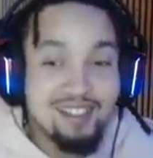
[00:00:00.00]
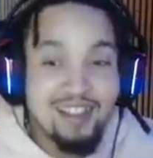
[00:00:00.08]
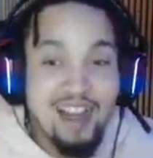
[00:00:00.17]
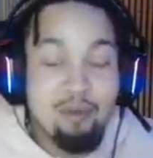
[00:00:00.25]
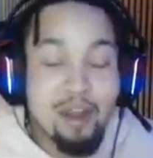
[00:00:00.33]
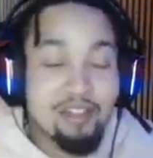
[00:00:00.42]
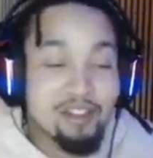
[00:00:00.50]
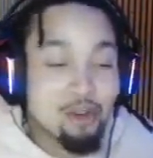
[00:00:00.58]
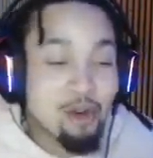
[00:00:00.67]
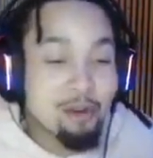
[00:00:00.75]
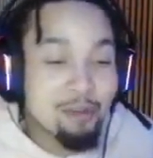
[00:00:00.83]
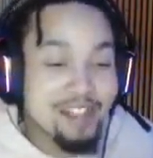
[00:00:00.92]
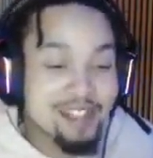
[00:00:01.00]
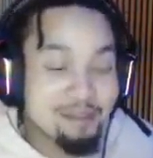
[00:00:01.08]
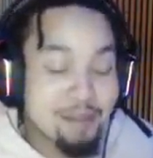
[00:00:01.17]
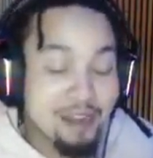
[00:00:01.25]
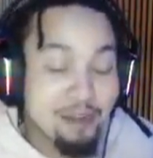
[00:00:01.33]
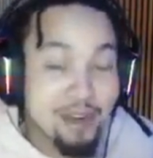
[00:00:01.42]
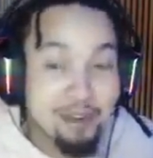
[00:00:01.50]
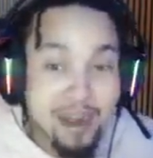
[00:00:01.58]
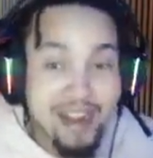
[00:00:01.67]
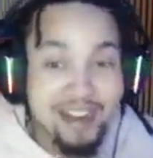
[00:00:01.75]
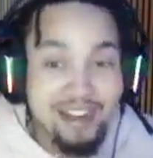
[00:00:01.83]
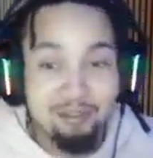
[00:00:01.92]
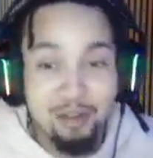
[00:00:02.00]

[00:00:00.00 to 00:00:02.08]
I'd rather torment somebody with a mic.